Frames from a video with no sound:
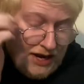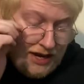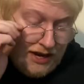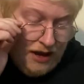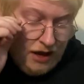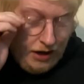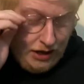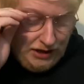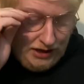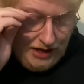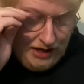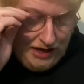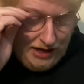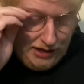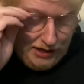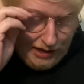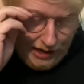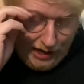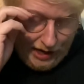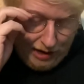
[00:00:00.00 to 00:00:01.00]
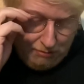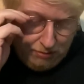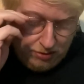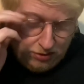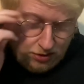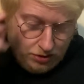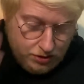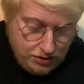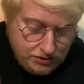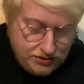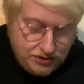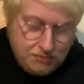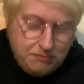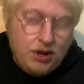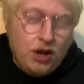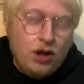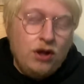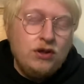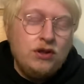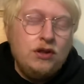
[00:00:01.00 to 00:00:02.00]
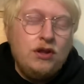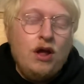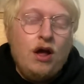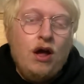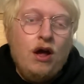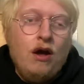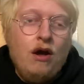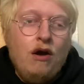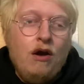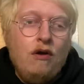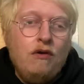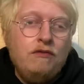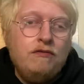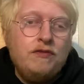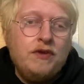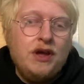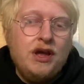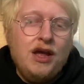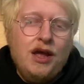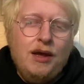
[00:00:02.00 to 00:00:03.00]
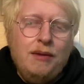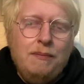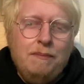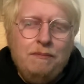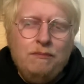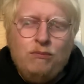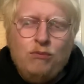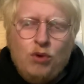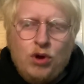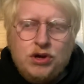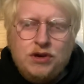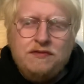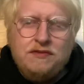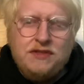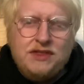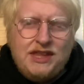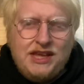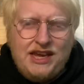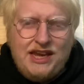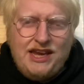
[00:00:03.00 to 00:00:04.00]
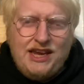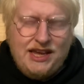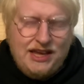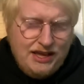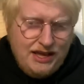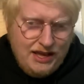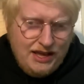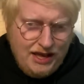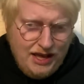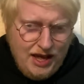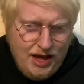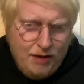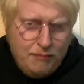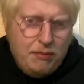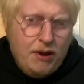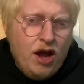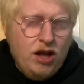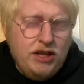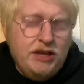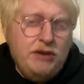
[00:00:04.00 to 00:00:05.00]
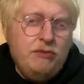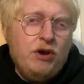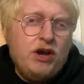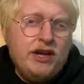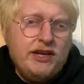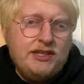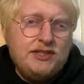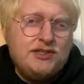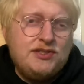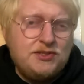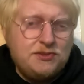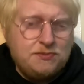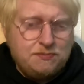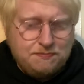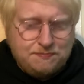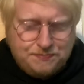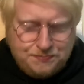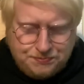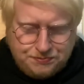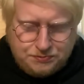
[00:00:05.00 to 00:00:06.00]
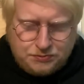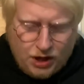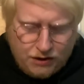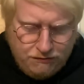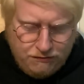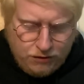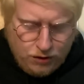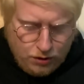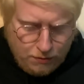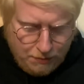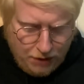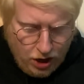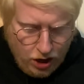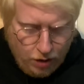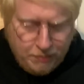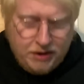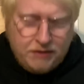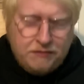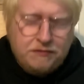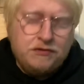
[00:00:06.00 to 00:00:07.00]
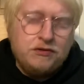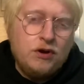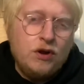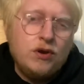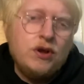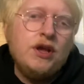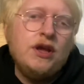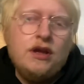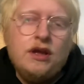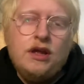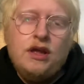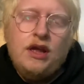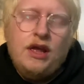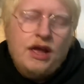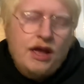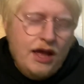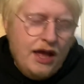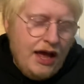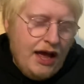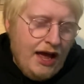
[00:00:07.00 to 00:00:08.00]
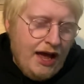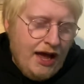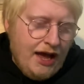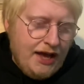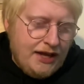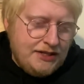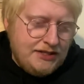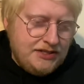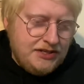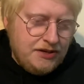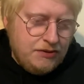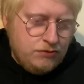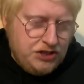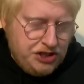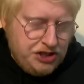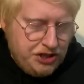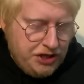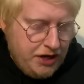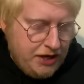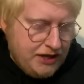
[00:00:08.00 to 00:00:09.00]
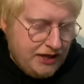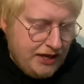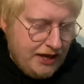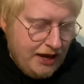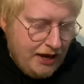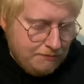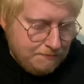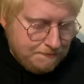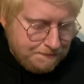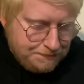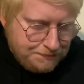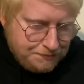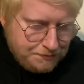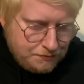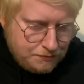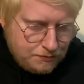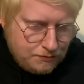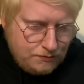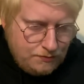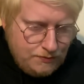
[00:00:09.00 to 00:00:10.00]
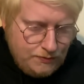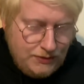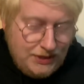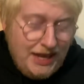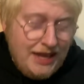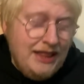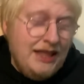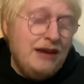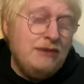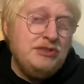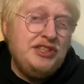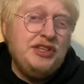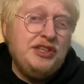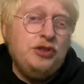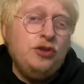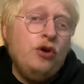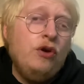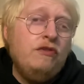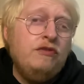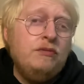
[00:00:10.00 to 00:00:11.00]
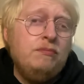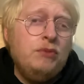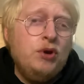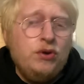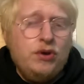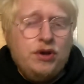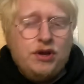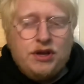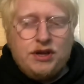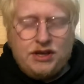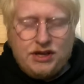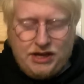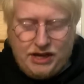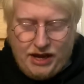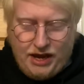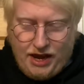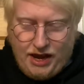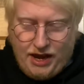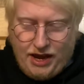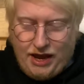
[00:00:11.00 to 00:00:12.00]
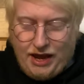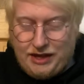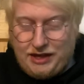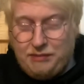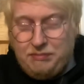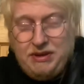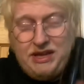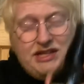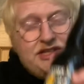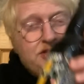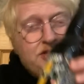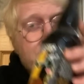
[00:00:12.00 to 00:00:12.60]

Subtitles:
kindly bought us a bottle of one of the barley wines from Hoppin' Frog. And we shared that. And that was in Northern Monk. And I picked this